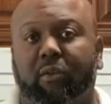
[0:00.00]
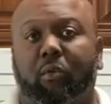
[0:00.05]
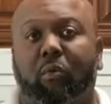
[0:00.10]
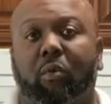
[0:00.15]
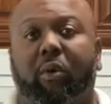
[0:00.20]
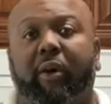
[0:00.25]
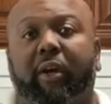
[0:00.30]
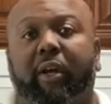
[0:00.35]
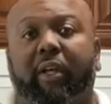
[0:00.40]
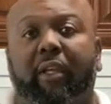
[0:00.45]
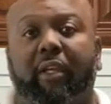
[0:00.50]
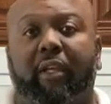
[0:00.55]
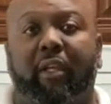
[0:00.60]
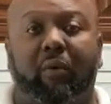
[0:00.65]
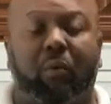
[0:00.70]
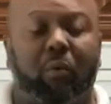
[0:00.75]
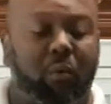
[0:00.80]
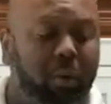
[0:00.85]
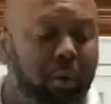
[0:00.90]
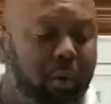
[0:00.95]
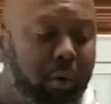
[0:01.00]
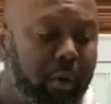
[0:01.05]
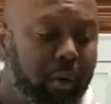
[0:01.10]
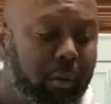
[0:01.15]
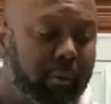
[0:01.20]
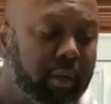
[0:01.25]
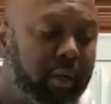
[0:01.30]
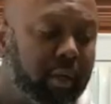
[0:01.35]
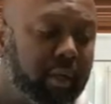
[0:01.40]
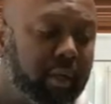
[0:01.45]
where it can get warm,
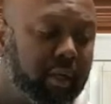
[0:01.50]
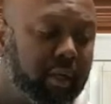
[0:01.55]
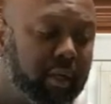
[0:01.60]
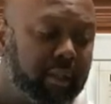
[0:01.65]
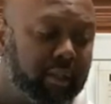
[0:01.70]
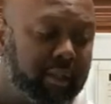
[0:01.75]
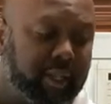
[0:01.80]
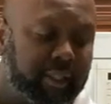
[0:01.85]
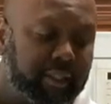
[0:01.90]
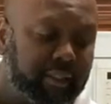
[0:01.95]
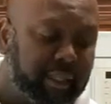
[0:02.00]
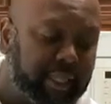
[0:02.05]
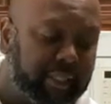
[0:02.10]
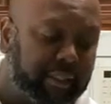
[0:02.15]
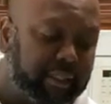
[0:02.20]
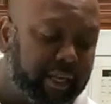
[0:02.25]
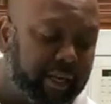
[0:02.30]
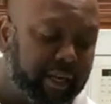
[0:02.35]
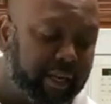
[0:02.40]
things like that.